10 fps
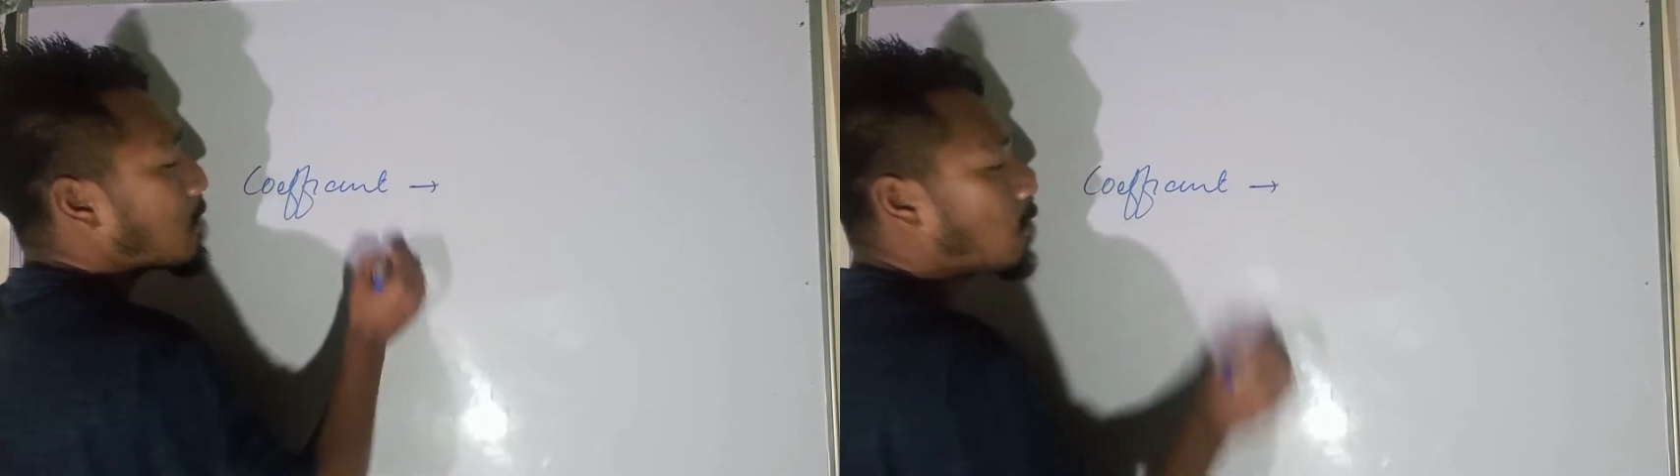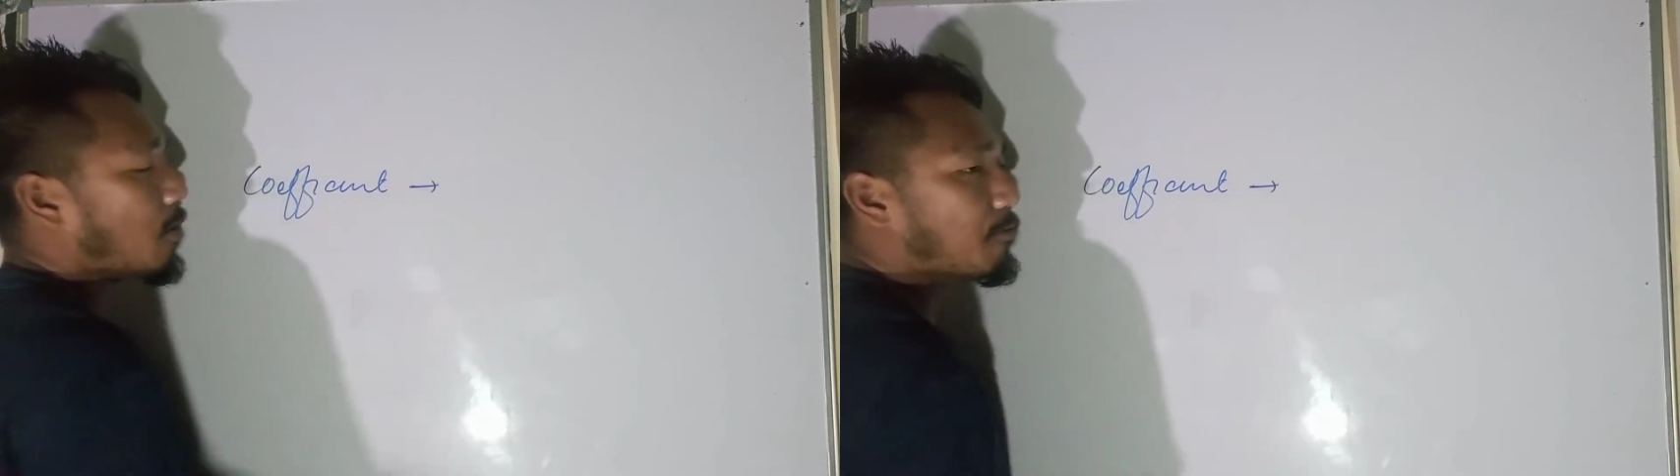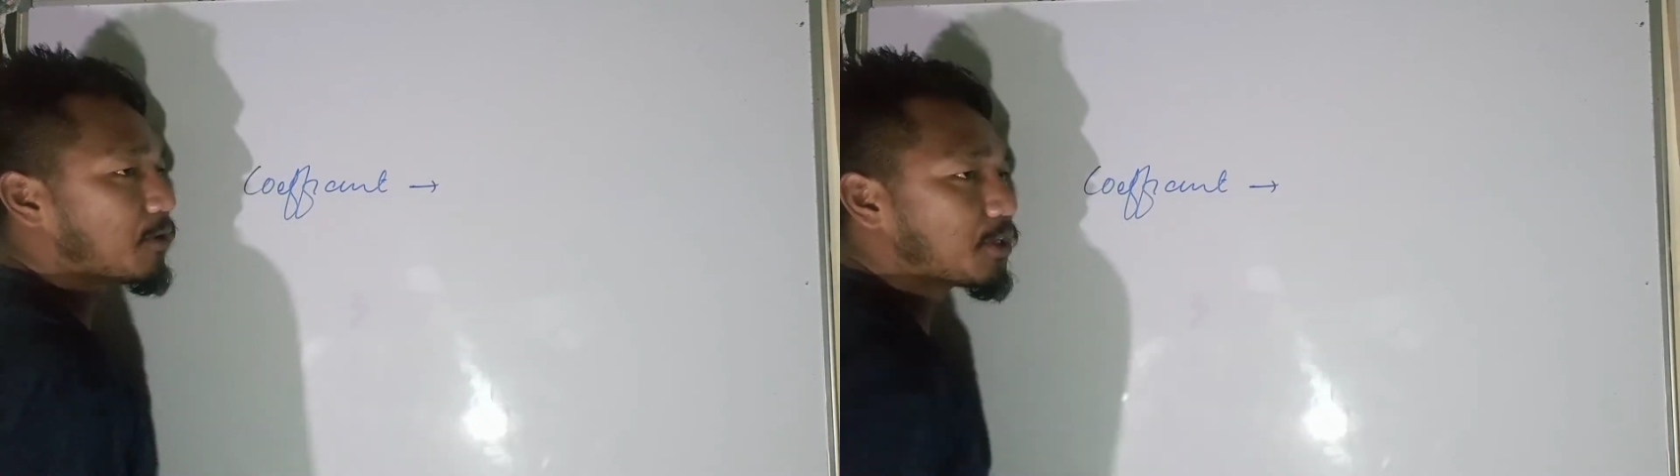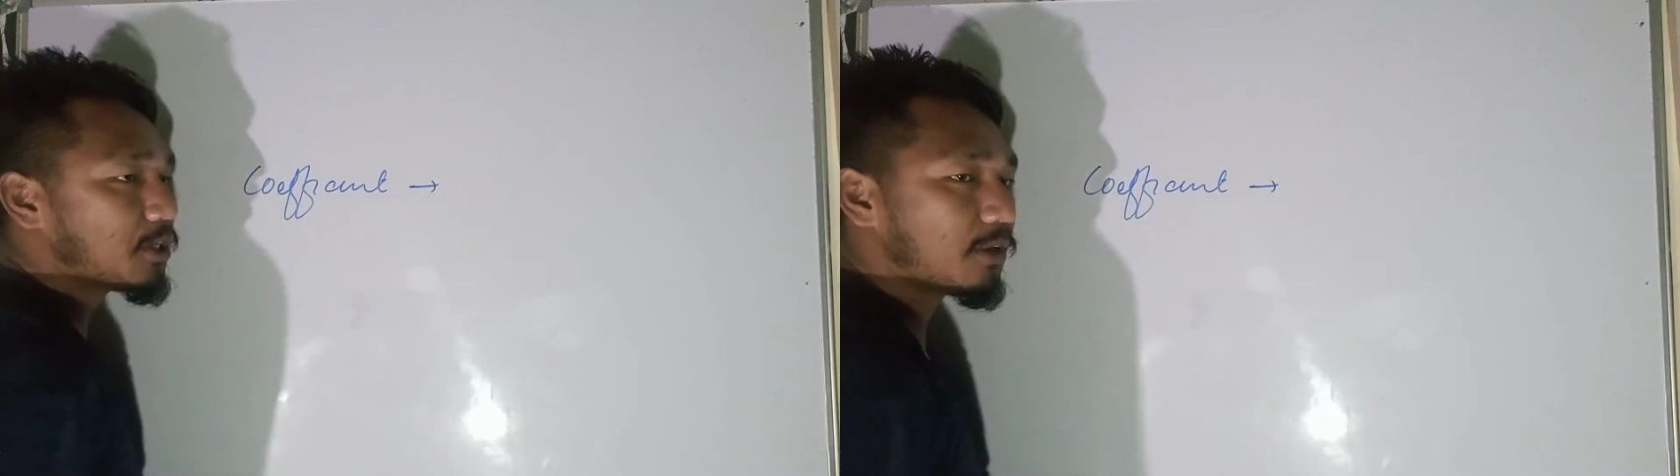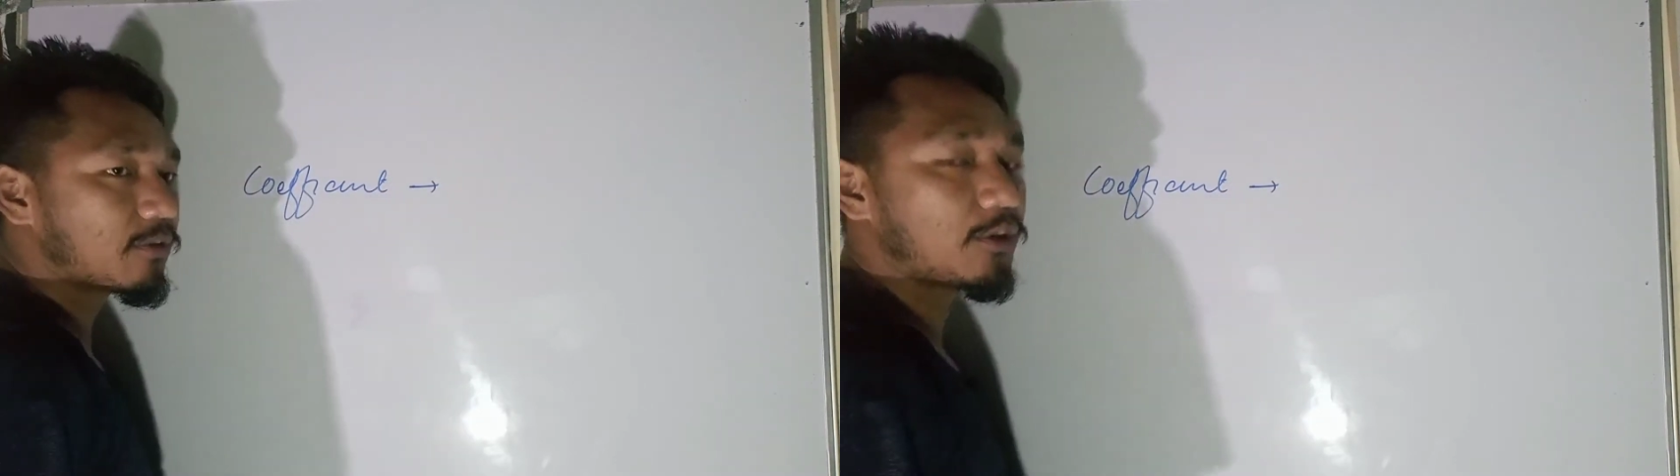
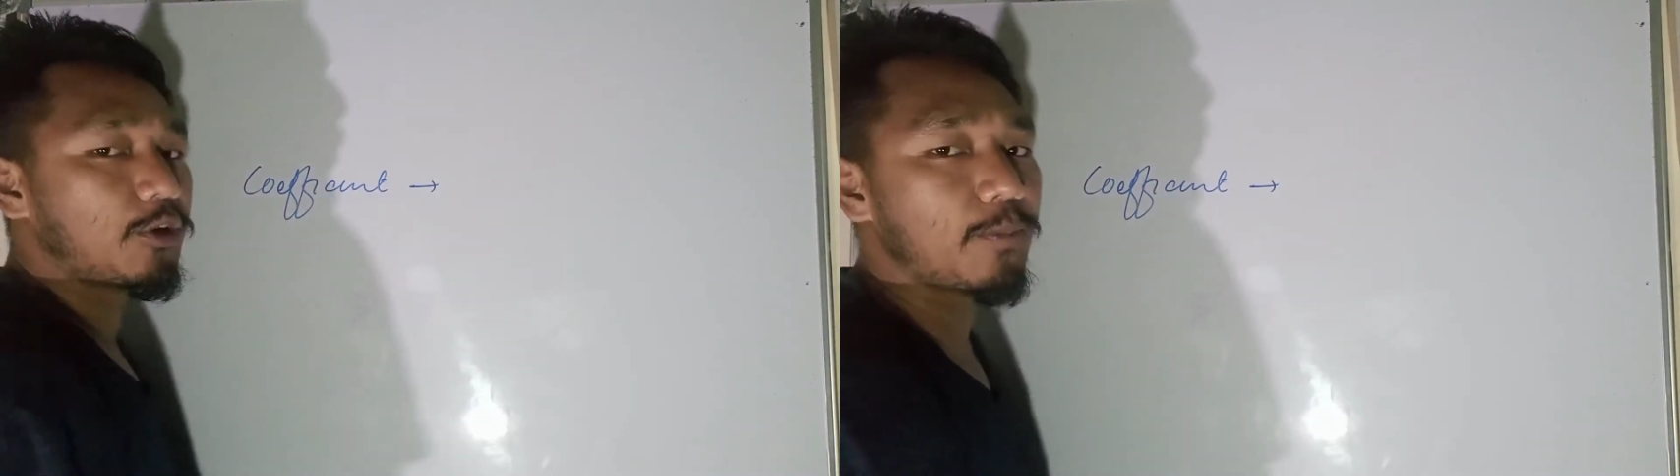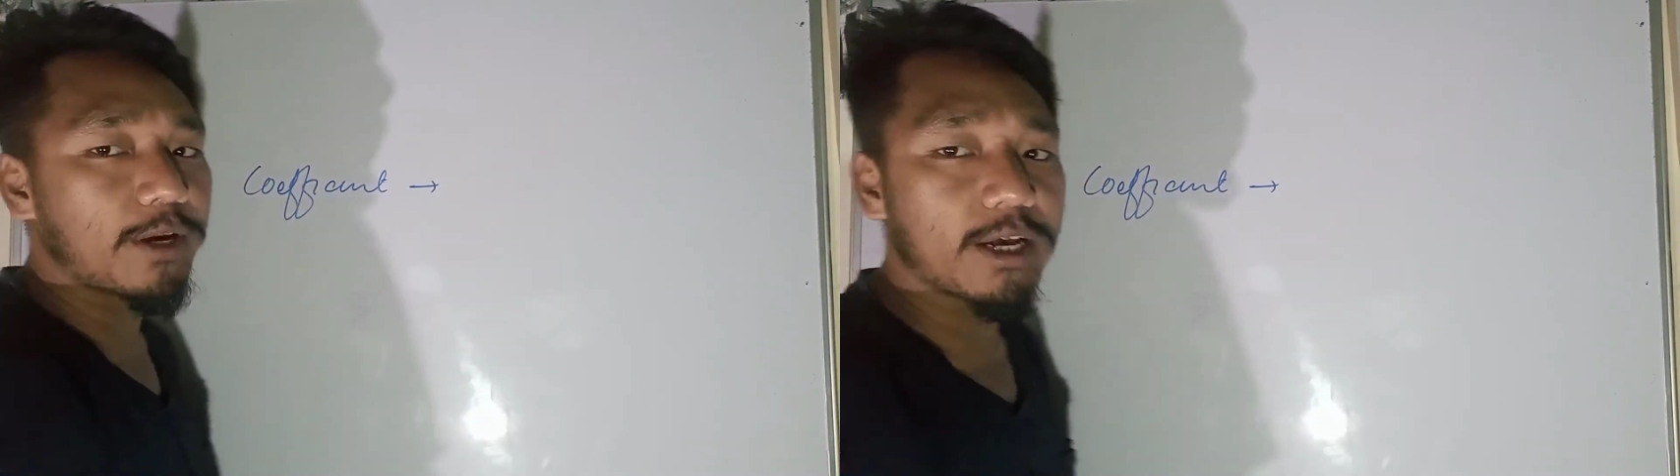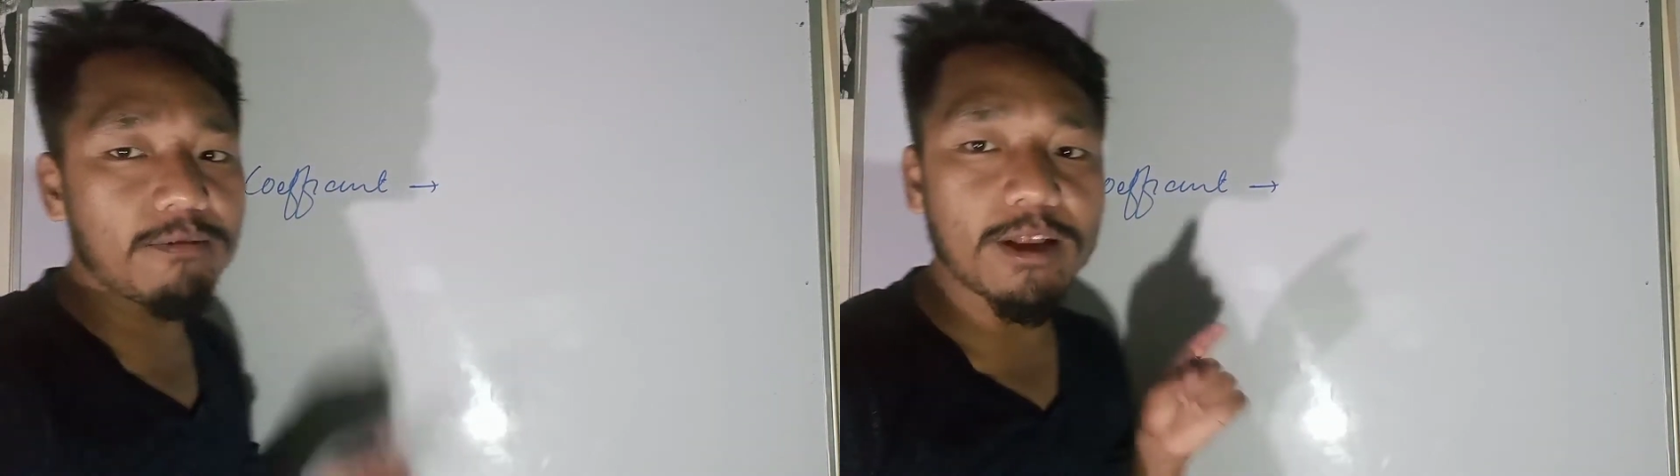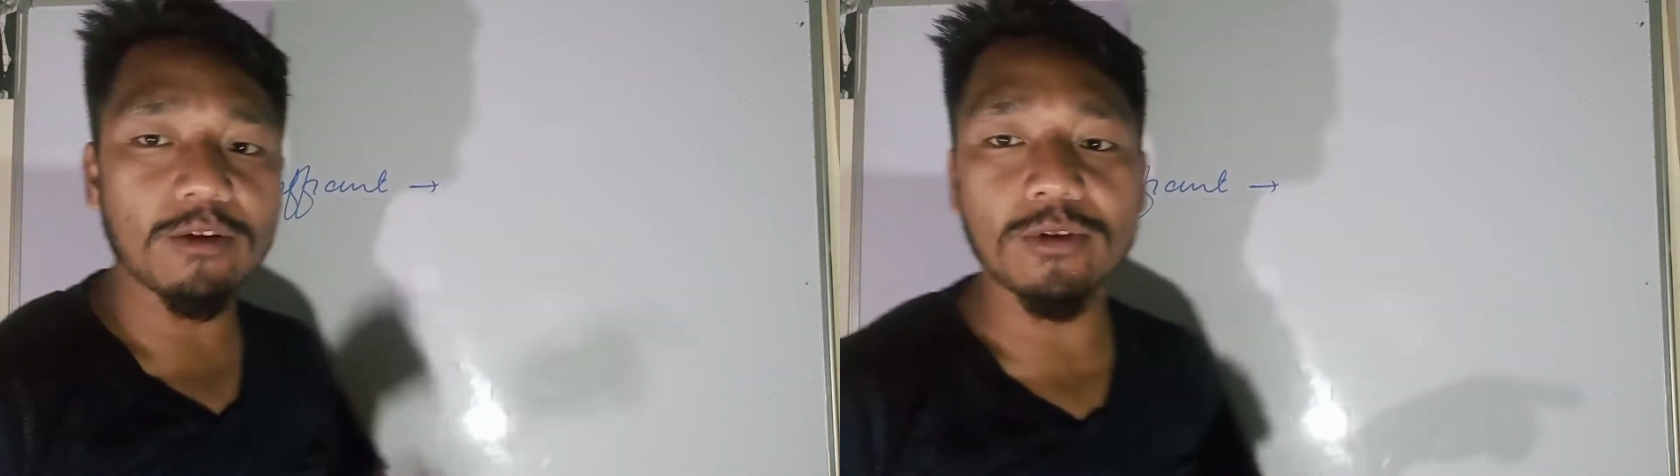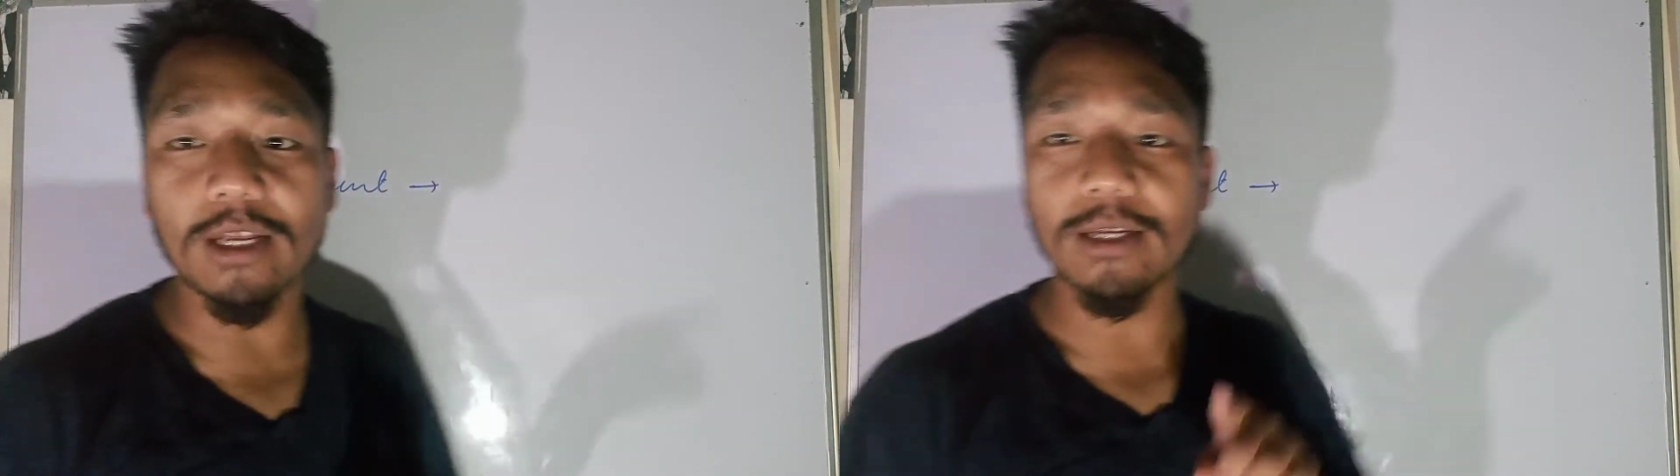Coefficient is a numerical
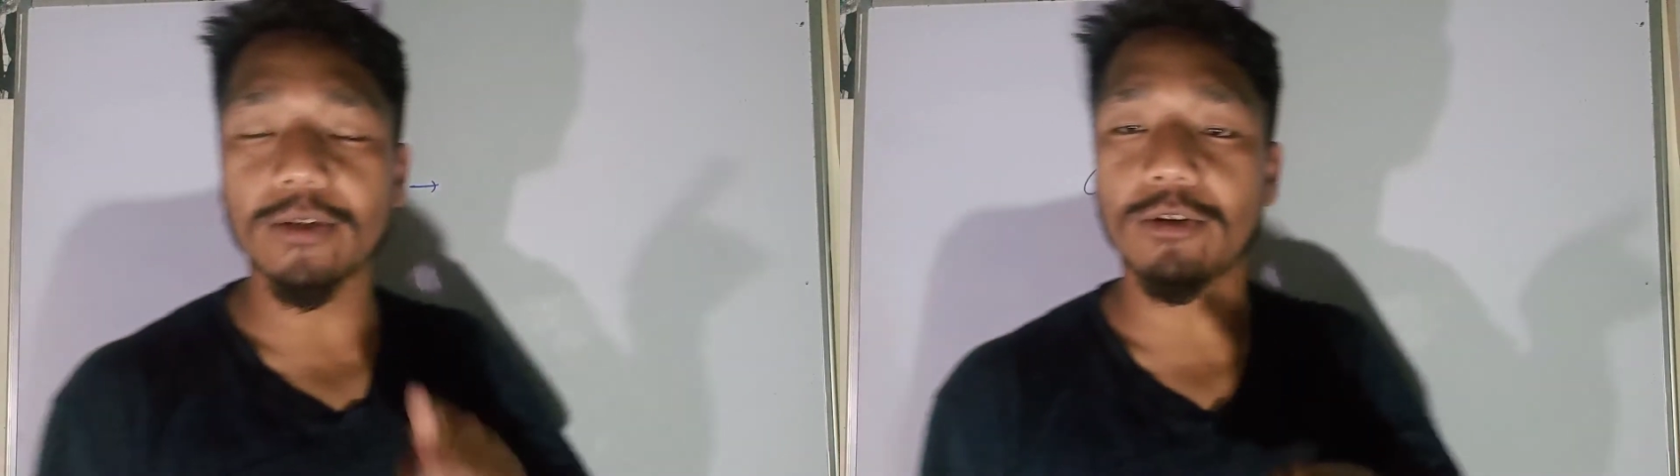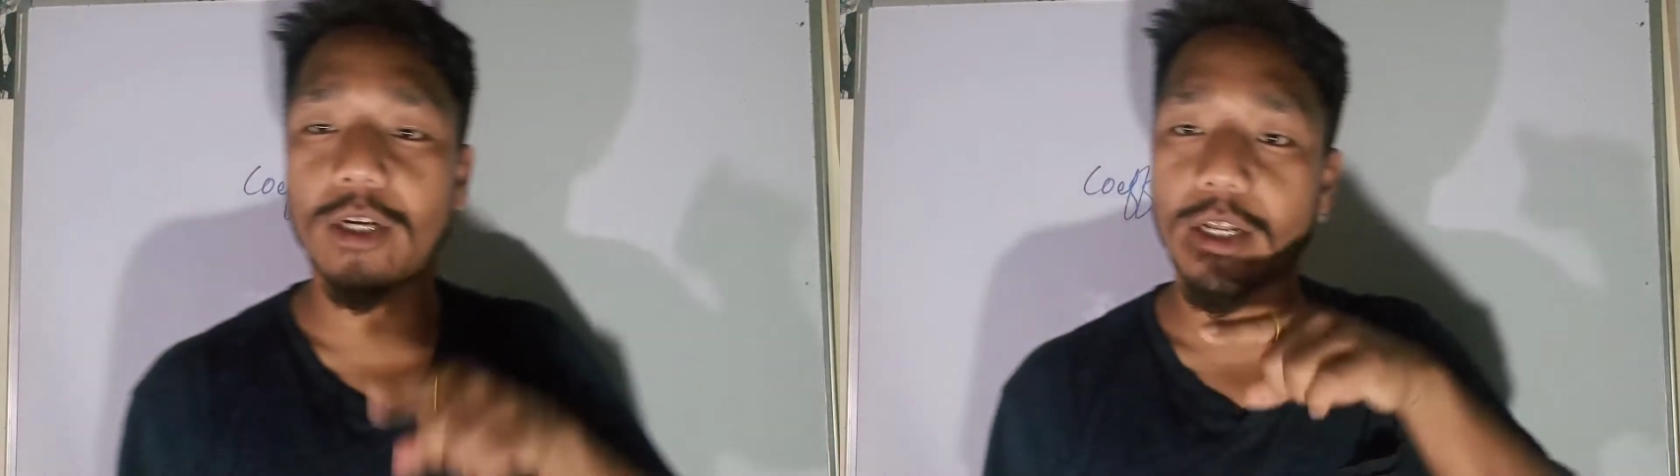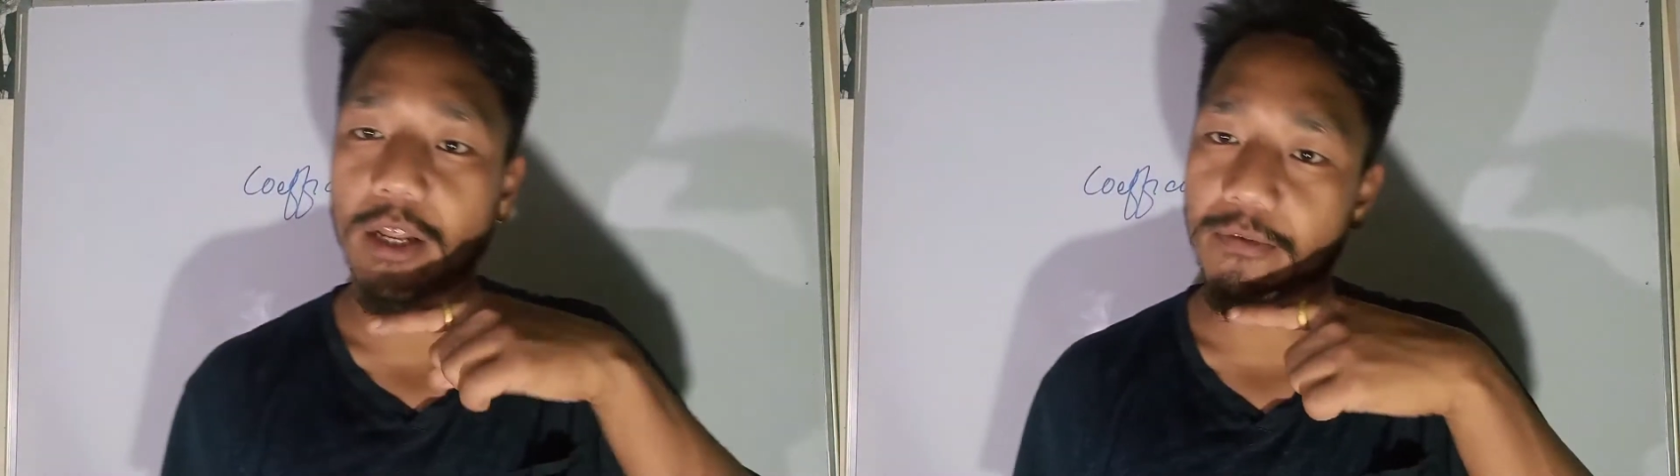value that is written